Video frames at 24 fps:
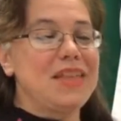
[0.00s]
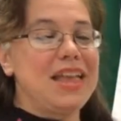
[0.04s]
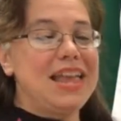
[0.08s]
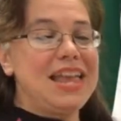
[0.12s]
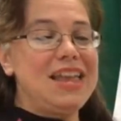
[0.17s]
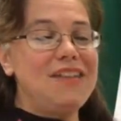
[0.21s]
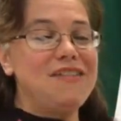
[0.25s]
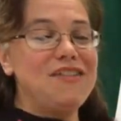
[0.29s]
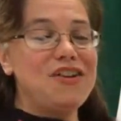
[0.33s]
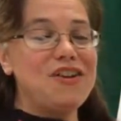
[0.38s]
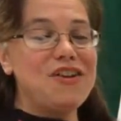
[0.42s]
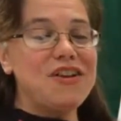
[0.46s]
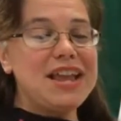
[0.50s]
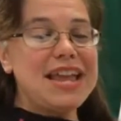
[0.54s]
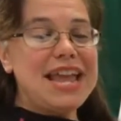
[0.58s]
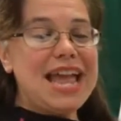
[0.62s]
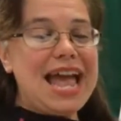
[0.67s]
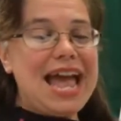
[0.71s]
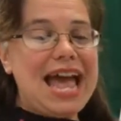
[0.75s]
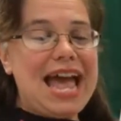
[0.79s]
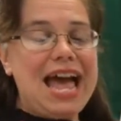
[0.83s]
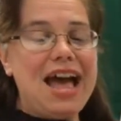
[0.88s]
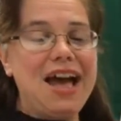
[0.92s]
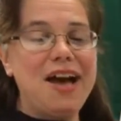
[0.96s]
Even on
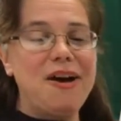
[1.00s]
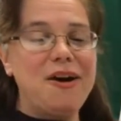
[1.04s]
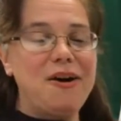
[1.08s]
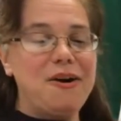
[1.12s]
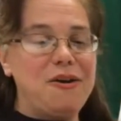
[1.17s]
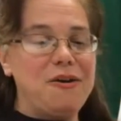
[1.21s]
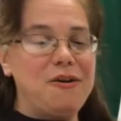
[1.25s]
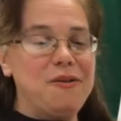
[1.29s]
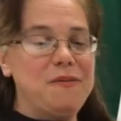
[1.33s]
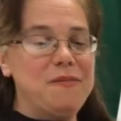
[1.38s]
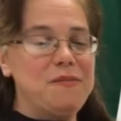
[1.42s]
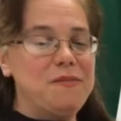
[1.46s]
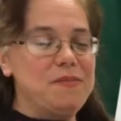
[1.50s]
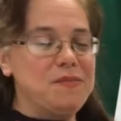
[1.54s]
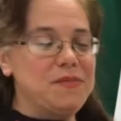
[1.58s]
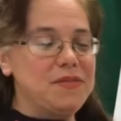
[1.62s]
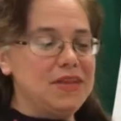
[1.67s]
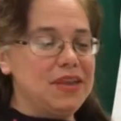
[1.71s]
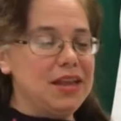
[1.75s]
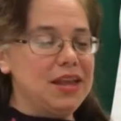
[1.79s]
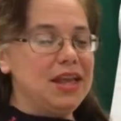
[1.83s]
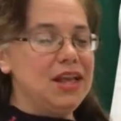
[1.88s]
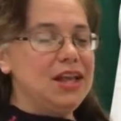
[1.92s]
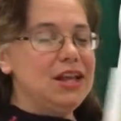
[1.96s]
cow.
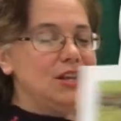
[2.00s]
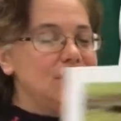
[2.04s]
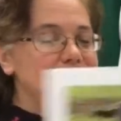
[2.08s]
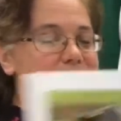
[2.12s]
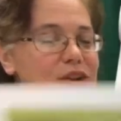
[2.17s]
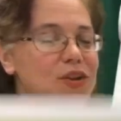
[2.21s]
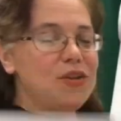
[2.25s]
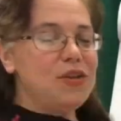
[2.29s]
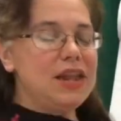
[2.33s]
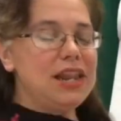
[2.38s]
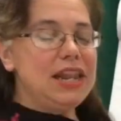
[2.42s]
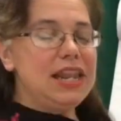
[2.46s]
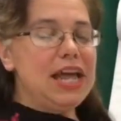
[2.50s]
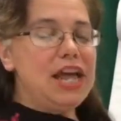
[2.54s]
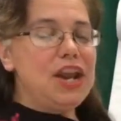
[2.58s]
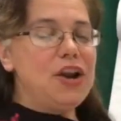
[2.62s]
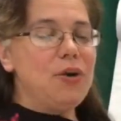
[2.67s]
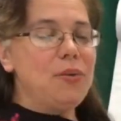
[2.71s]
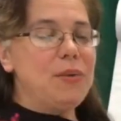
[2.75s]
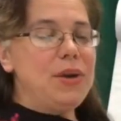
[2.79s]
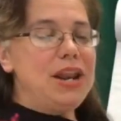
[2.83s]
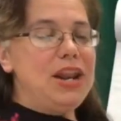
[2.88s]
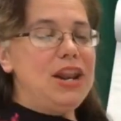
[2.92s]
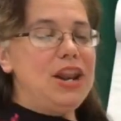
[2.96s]
So the letter
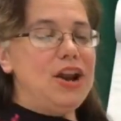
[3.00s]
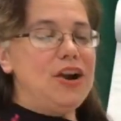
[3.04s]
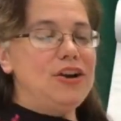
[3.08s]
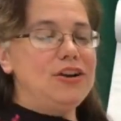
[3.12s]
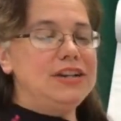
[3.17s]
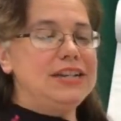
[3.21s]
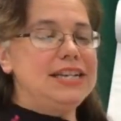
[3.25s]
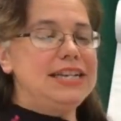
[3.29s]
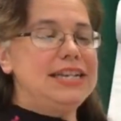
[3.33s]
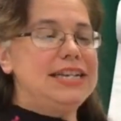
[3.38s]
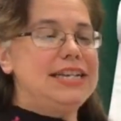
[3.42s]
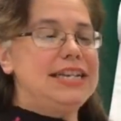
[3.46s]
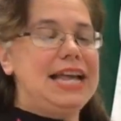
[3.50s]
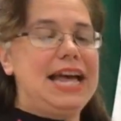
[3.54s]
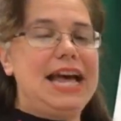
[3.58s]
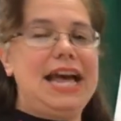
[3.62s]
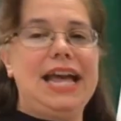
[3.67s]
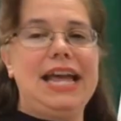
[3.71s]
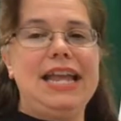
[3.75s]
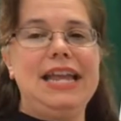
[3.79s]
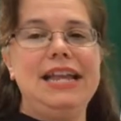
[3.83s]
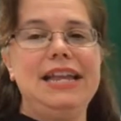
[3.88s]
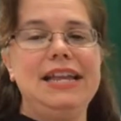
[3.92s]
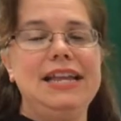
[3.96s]
we learned
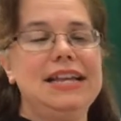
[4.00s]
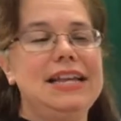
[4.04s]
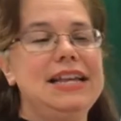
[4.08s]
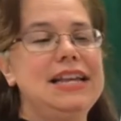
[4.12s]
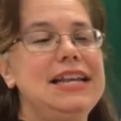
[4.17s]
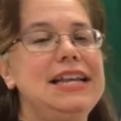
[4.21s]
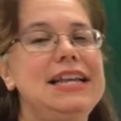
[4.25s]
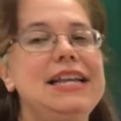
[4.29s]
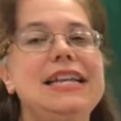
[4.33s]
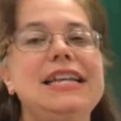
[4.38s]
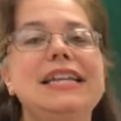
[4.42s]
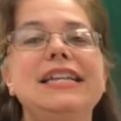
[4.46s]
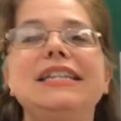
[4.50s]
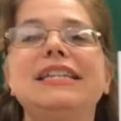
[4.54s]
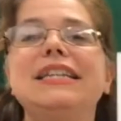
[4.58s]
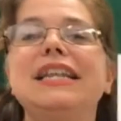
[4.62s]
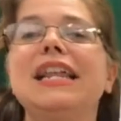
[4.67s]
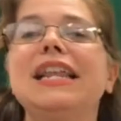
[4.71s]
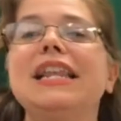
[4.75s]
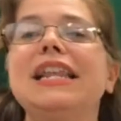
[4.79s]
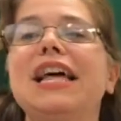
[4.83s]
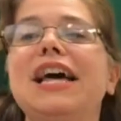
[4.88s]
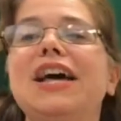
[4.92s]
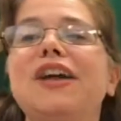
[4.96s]
today is
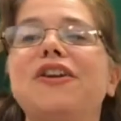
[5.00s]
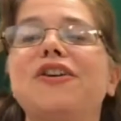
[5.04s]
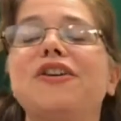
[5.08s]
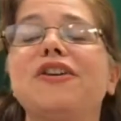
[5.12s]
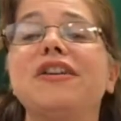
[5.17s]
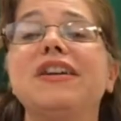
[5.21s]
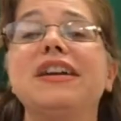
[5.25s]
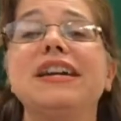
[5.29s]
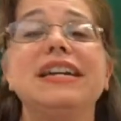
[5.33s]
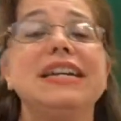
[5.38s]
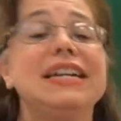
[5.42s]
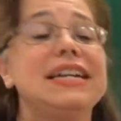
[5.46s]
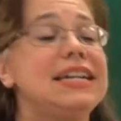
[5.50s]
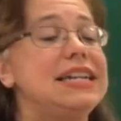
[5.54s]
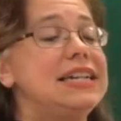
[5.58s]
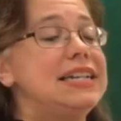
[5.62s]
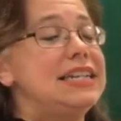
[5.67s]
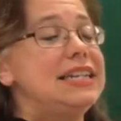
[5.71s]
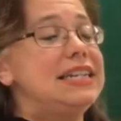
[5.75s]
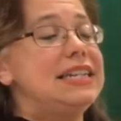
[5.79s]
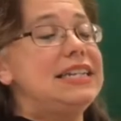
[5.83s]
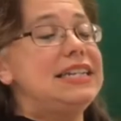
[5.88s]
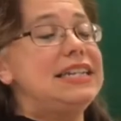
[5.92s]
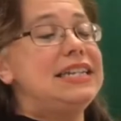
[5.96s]
the letter
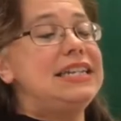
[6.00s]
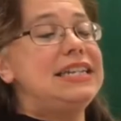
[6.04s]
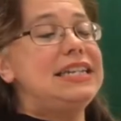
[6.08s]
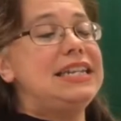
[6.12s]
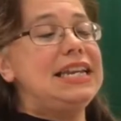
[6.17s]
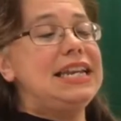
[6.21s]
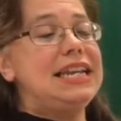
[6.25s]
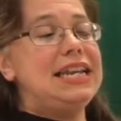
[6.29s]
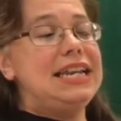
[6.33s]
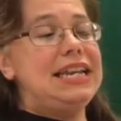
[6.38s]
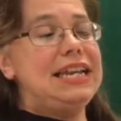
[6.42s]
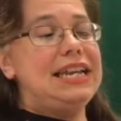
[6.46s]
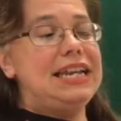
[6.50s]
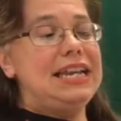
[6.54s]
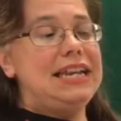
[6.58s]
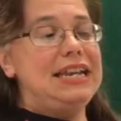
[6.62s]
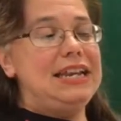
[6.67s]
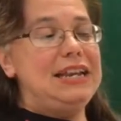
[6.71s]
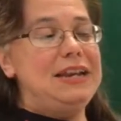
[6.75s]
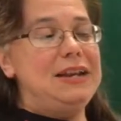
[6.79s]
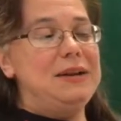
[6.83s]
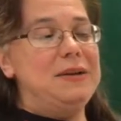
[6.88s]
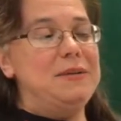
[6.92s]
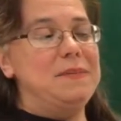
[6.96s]
C.
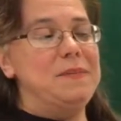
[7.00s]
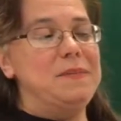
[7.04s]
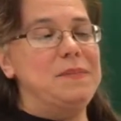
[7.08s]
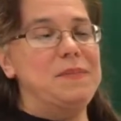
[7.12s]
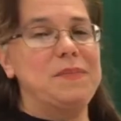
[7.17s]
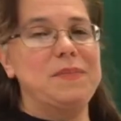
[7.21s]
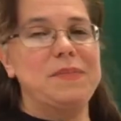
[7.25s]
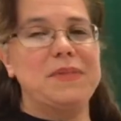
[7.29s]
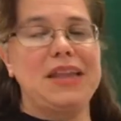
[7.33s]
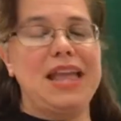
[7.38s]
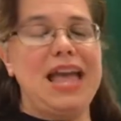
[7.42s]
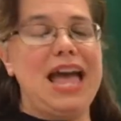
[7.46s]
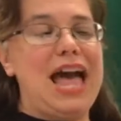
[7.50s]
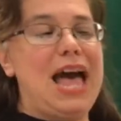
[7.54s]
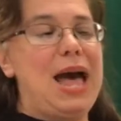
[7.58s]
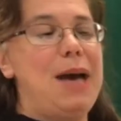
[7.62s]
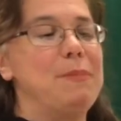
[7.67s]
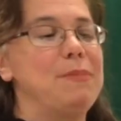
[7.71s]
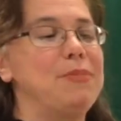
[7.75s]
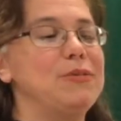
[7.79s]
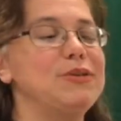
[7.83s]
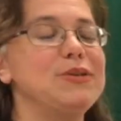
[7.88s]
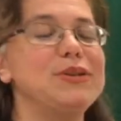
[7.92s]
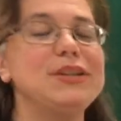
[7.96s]

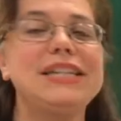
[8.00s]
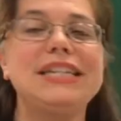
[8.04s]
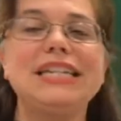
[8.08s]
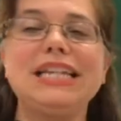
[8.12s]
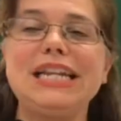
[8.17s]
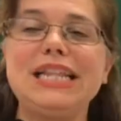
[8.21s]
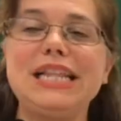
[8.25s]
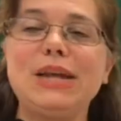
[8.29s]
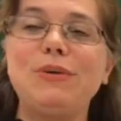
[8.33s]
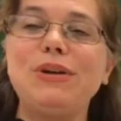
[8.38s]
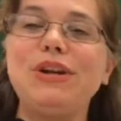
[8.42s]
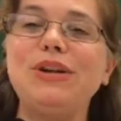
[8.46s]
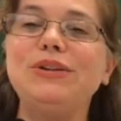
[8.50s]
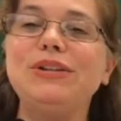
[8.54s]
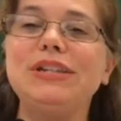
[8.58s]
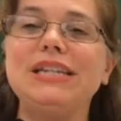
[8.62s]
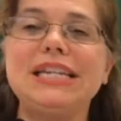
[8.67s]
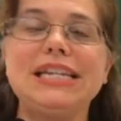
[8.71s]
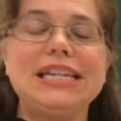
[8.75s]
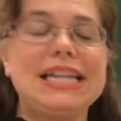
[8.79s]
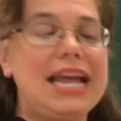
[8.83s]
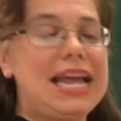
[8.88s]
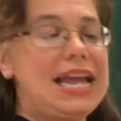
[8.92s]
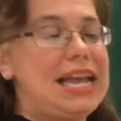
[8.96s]
Capital C that we use
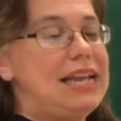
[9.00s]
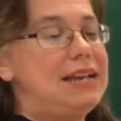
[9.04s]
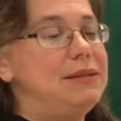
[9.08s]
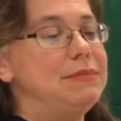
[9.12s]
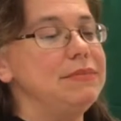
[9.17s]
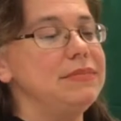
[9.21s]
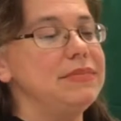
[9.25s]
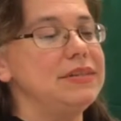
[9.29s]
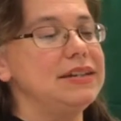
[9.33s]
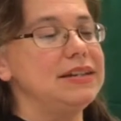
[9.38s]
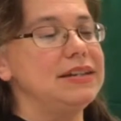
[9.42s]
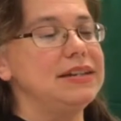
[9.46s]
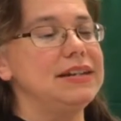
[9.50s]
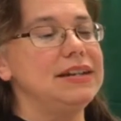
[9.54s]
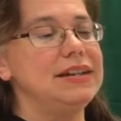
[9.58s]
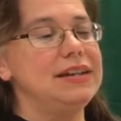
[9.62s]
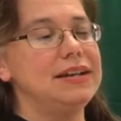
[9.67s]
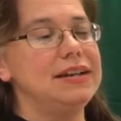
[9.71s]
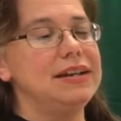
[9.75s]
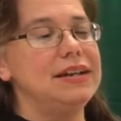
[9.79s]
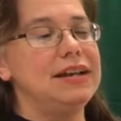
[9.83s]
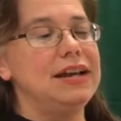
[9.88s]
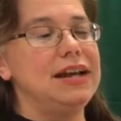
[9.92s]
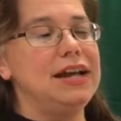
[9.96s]
in names,
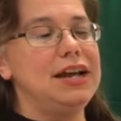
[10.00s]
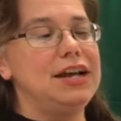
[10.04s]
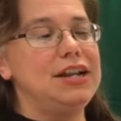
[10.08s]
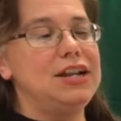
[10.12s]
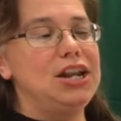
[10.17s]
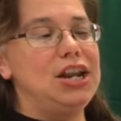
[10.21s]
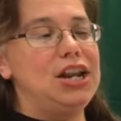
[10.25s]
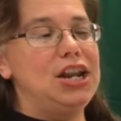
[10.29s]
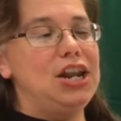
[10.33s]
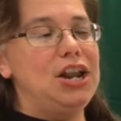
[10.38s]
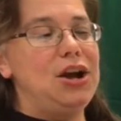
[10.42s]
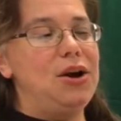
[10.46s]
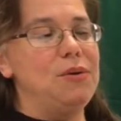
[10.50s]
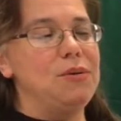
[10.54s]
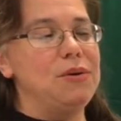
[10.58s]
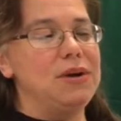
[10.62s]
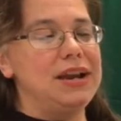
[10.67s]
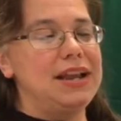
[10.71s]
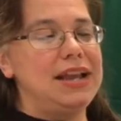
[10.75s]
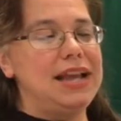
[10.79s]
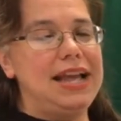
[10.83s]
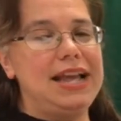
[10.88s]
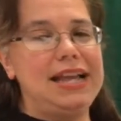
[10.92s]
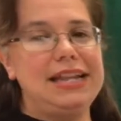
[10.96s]
and a
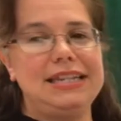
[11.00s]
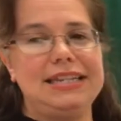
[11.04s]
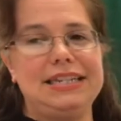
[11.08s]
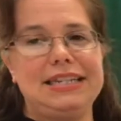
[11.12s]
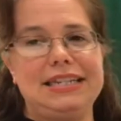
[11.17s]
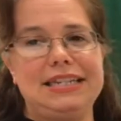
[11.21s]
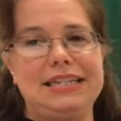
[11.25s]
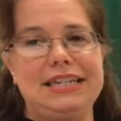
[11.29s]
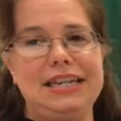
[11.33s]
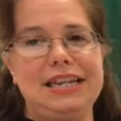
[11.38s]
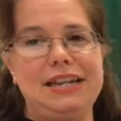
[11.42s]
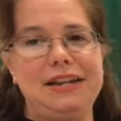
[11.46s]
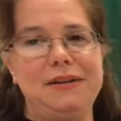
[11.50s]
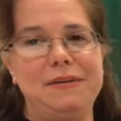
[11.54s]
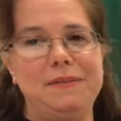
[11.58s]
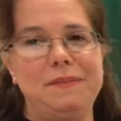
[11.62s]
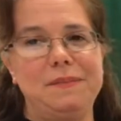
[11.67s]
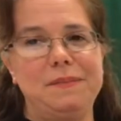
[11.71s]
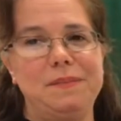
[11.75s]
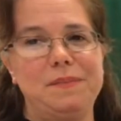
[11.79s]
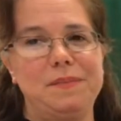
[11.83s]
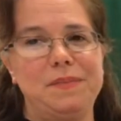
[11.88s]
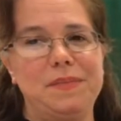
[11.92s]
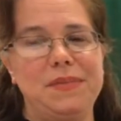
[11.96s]
lowercase c.
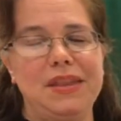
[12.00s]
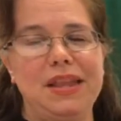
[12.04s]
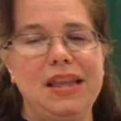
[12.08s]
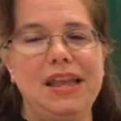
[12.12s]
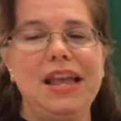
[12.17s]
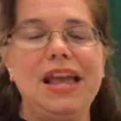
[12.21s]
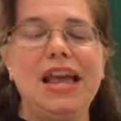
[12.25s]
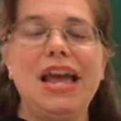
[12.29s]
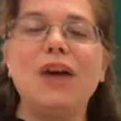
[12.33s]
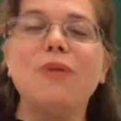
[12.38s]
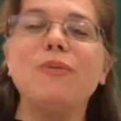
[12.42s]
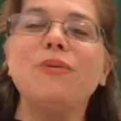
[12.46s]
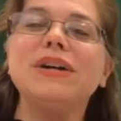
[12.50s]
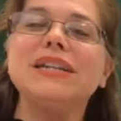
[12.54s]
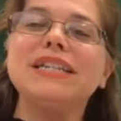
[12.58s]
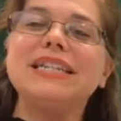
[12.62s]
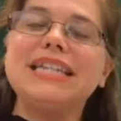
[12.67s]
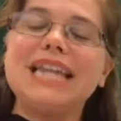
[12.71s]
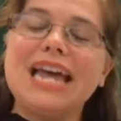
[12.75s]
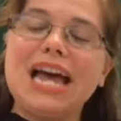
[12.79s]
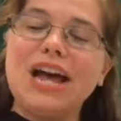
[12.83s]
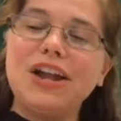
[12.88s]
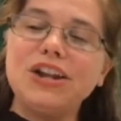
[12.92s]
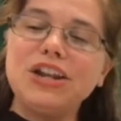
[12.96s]
And what
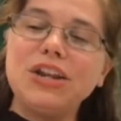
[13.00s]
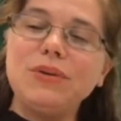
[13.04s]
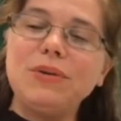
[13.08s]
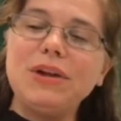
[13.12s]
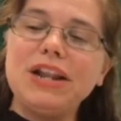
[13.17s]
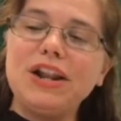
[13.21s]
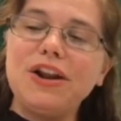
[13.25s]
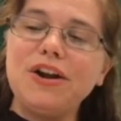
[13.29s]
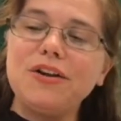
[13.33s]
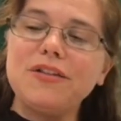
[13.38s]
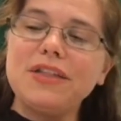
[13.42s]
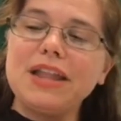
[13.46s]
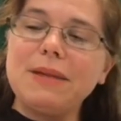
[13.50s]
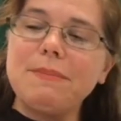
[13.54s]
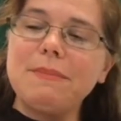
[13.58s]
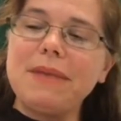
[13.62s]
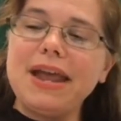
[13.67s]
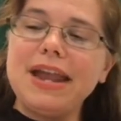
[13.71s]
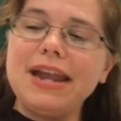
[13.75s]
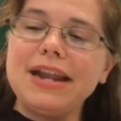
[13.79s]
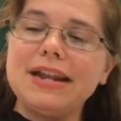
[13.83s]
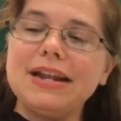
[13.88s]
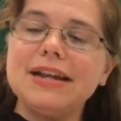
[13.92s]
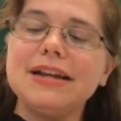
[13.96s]
sound did we learn they
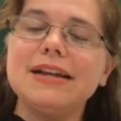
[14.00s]
made?